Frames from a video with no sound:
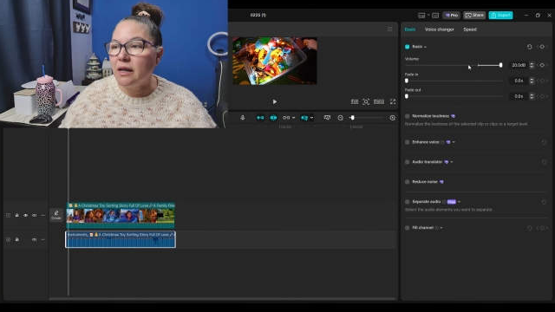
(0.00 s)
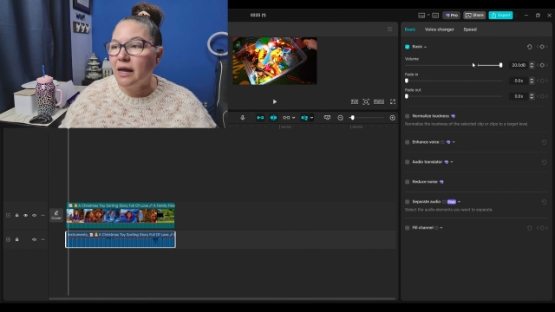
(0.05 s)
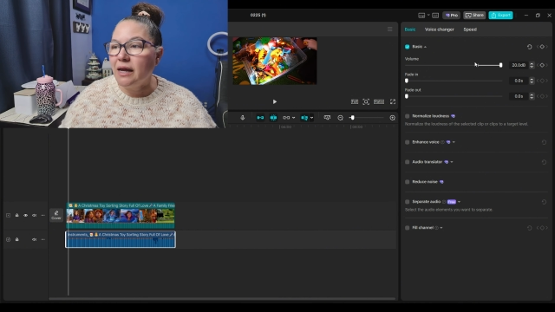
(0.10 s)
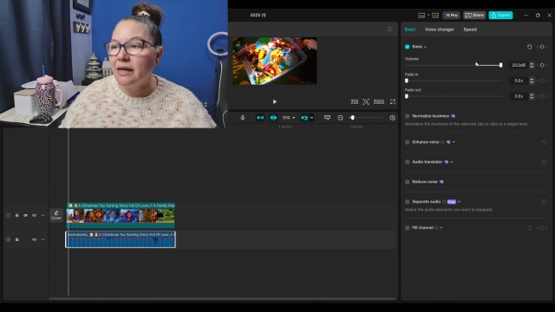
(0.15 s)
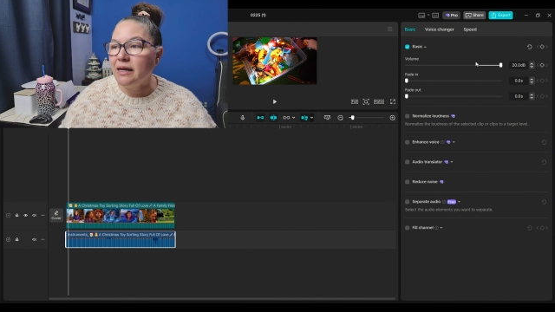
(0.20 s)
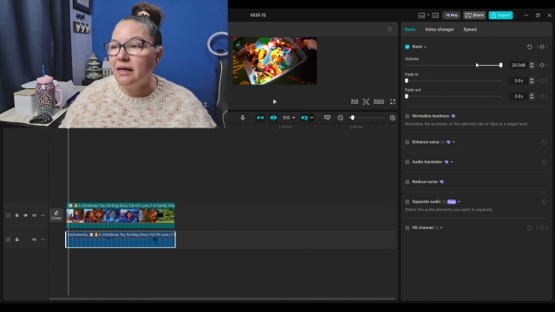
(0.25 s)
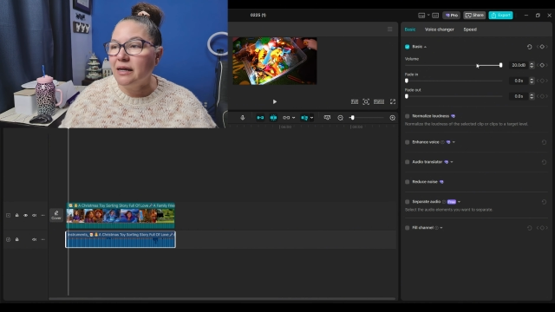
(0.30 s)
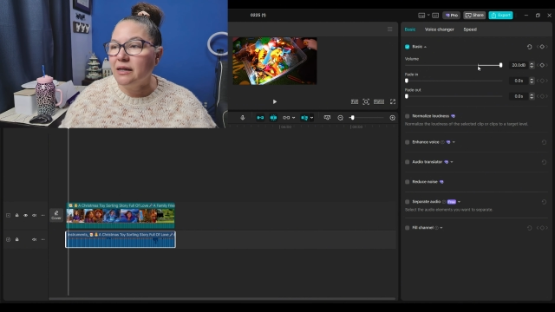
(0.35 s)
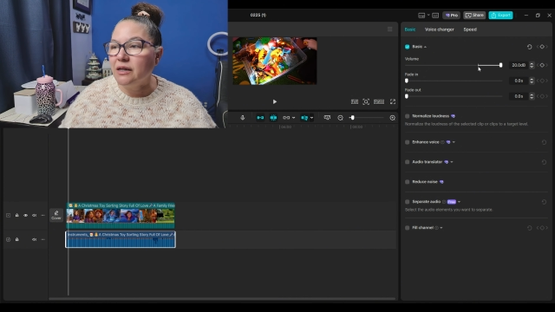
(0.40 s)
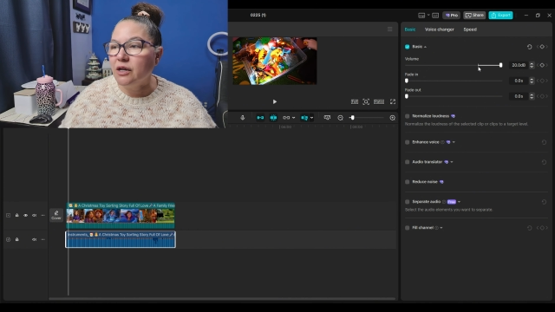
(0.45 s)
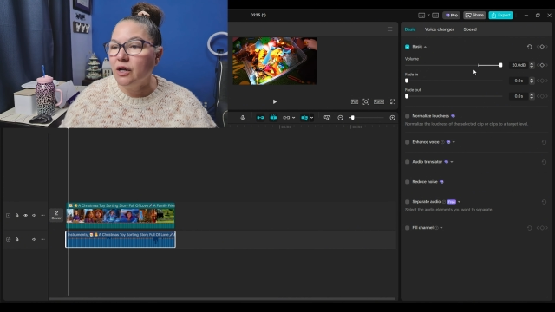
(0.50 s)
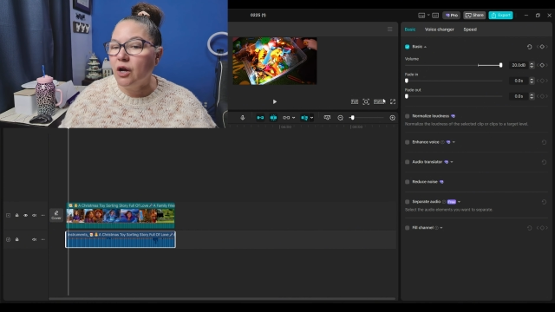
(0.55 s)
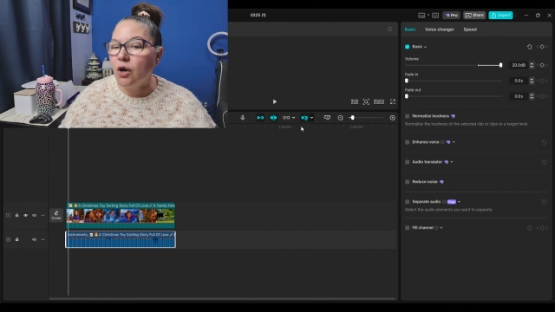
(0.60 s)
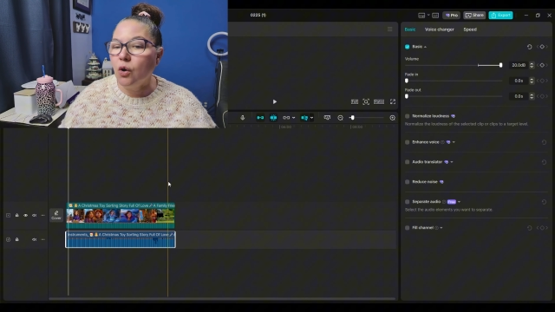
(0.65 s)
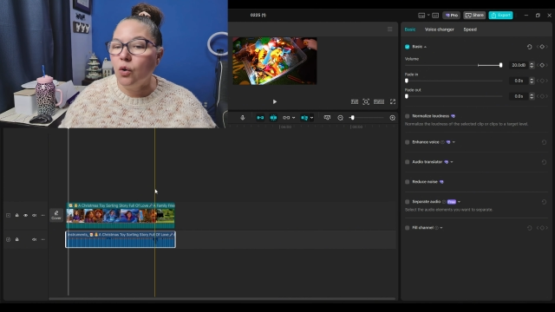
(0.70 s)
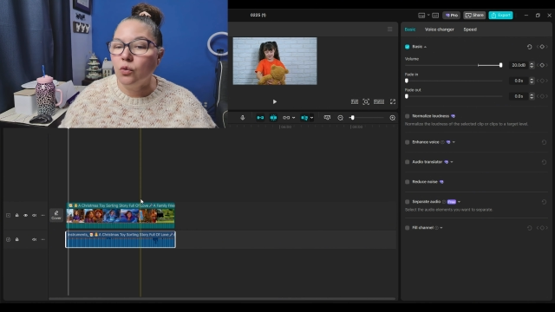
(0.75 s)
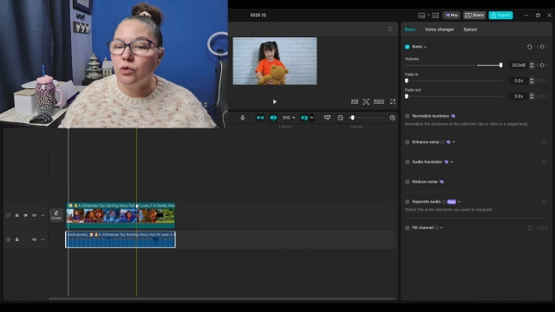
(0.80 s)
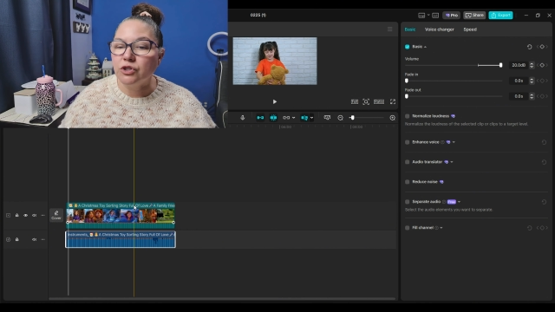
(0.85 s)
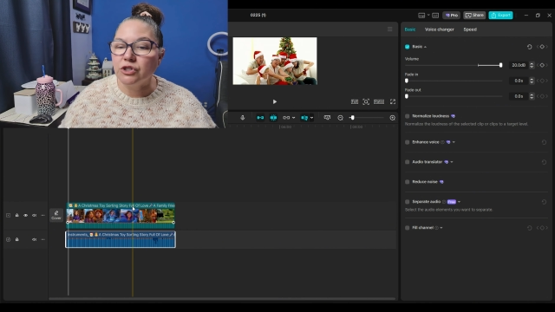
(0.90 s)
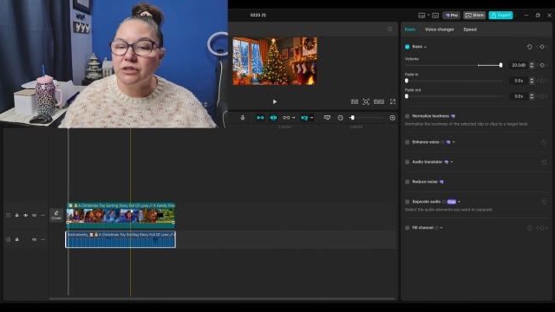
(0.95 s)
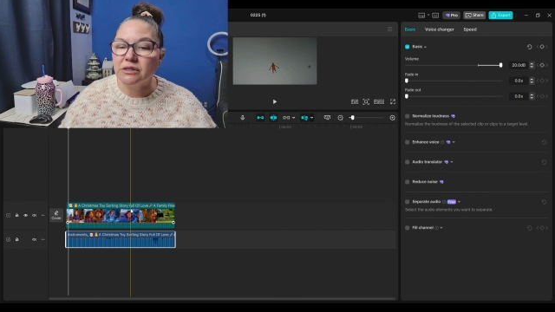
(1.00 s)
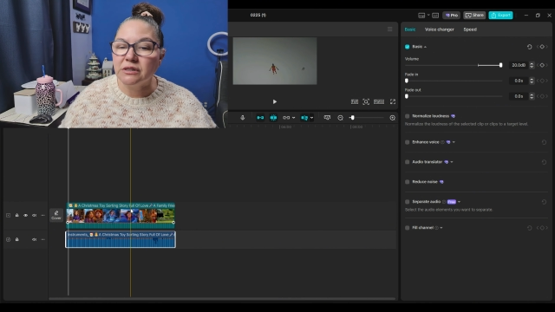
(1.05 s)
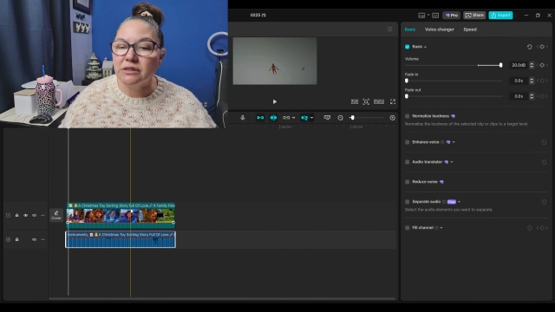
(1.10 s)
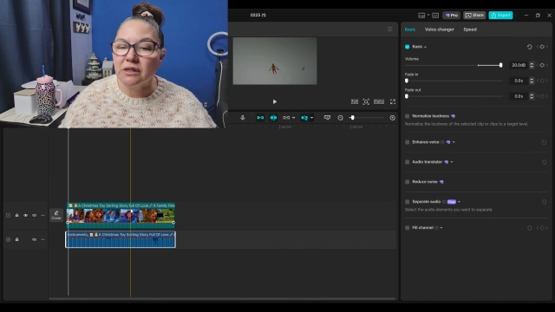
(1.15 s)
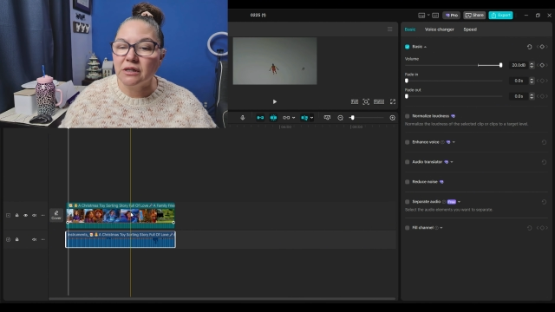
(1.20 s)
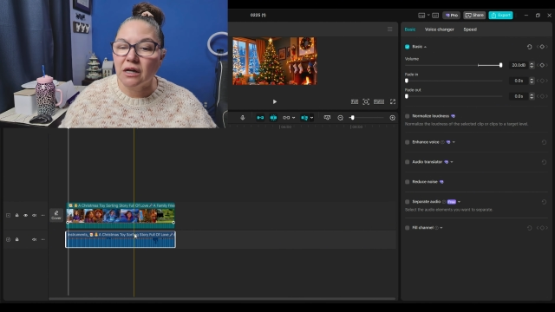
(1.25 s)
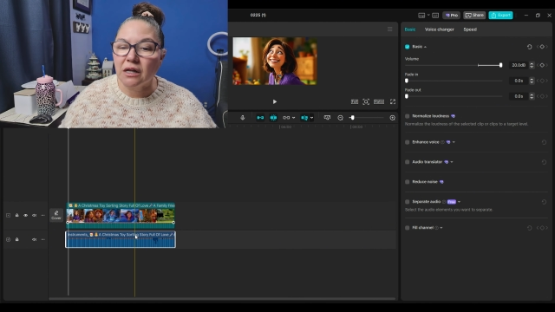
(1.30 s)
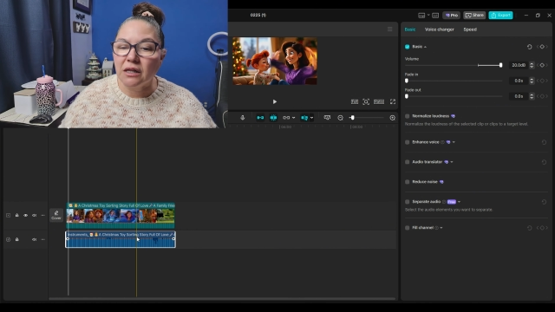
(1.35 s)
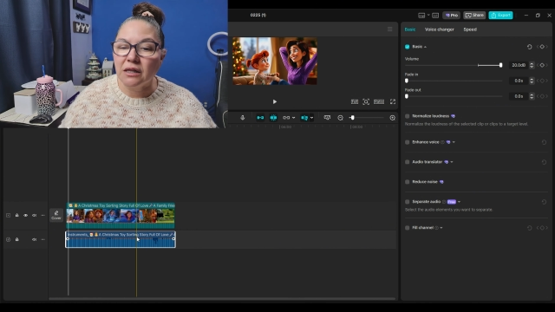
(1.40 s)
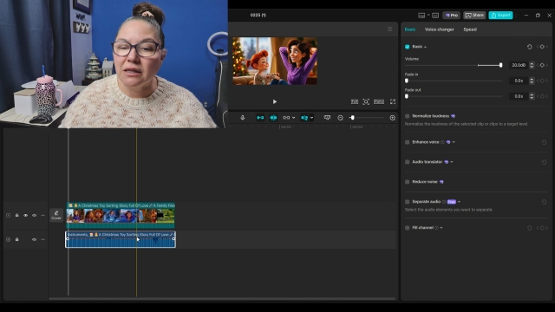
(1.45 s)
I can go just
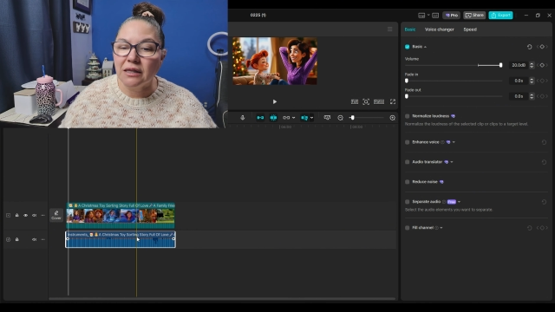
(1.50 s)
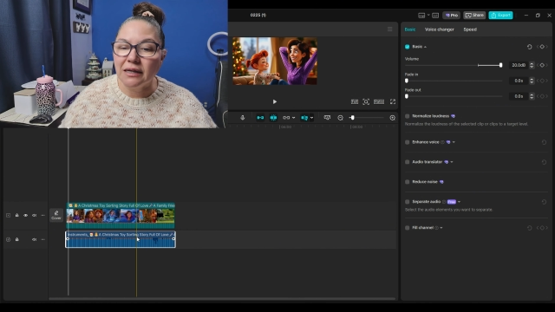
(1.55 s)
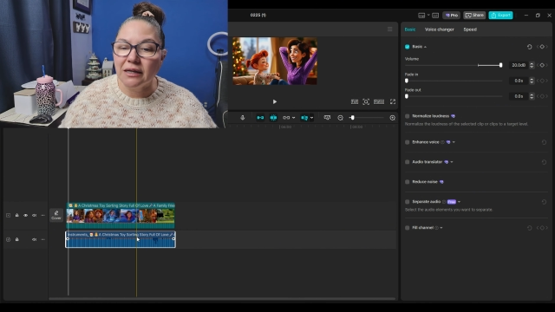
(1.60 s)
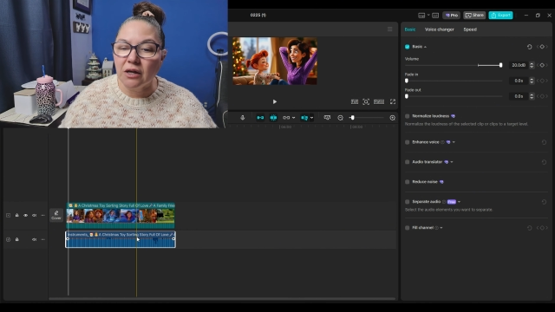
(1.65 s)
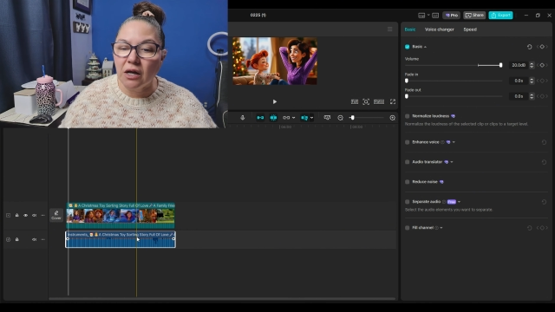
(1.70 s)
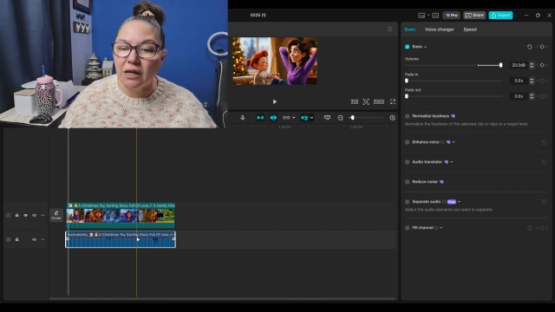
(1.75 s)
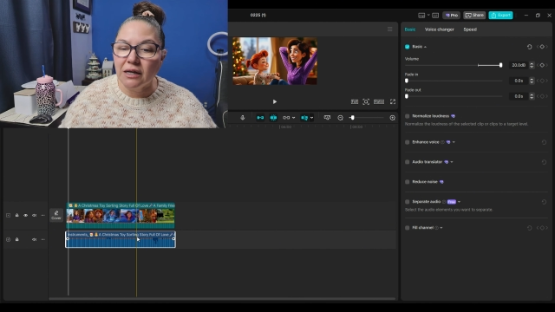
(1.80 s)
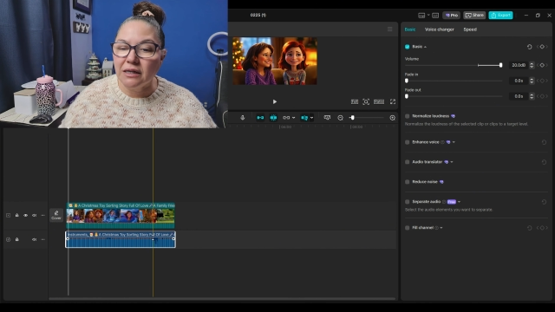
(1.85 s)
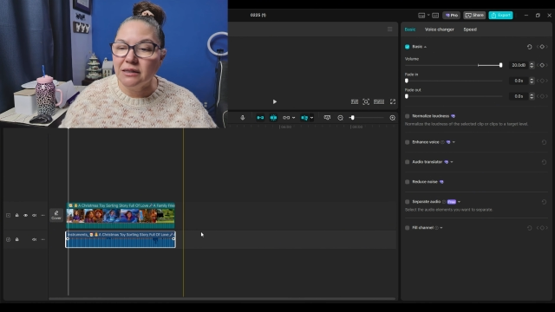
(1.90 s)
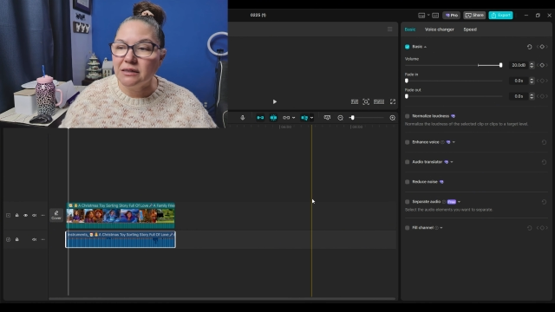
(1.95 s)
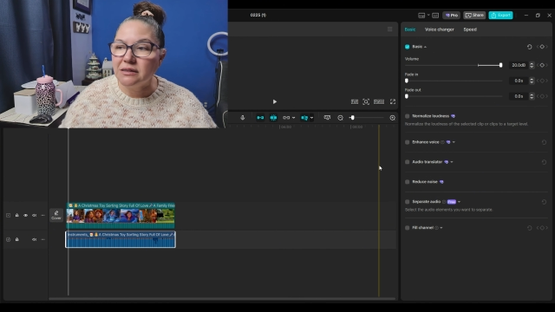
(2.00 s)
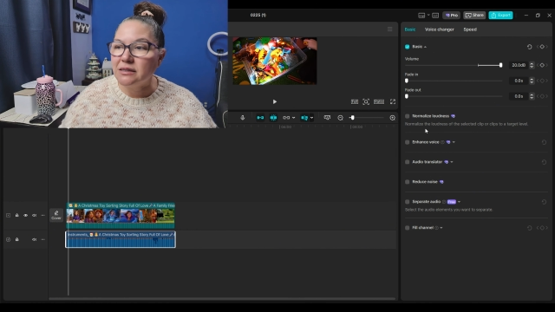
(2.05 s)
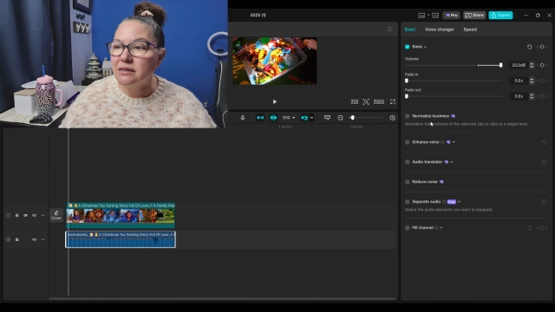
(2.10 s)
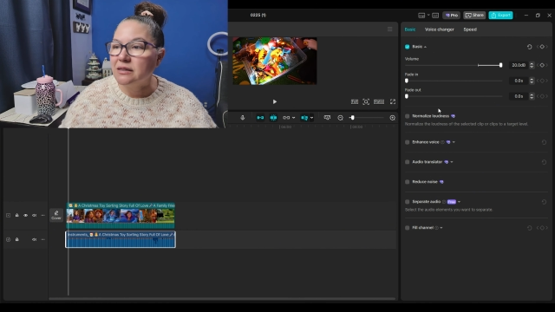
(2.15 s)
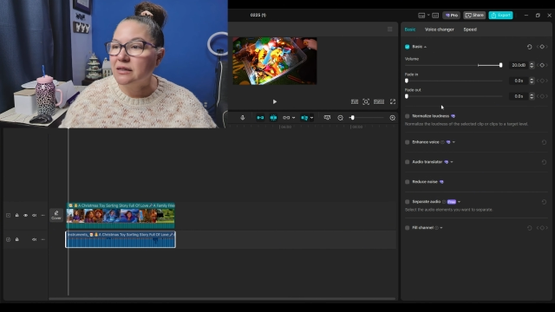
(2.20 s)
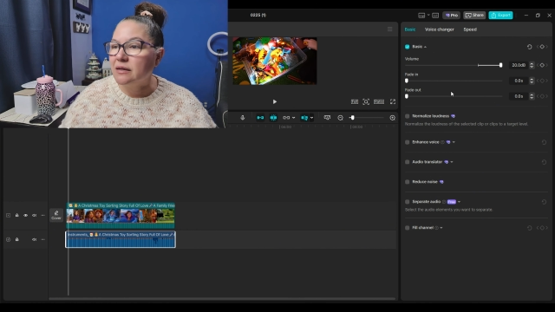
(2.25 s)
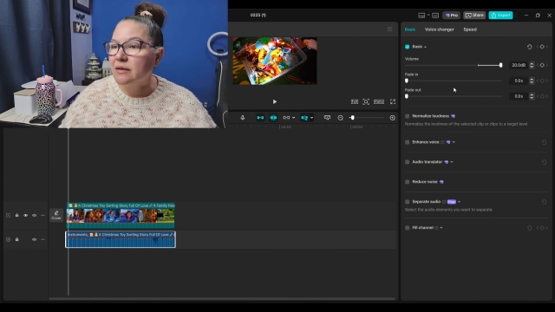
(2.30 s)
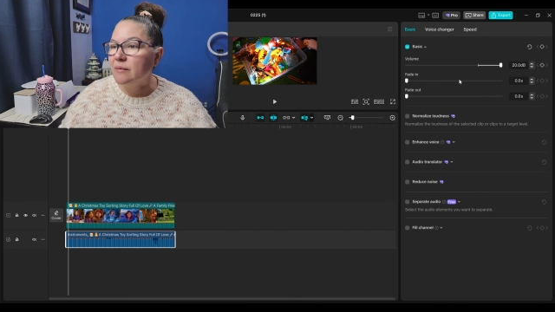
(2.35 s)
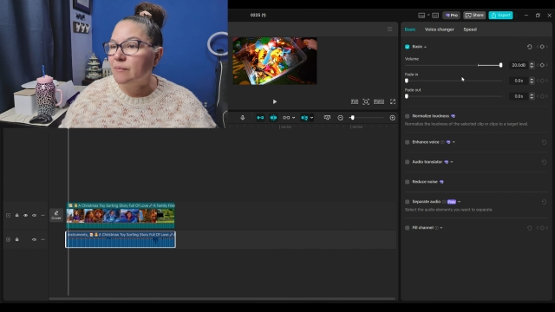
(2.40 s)
click on it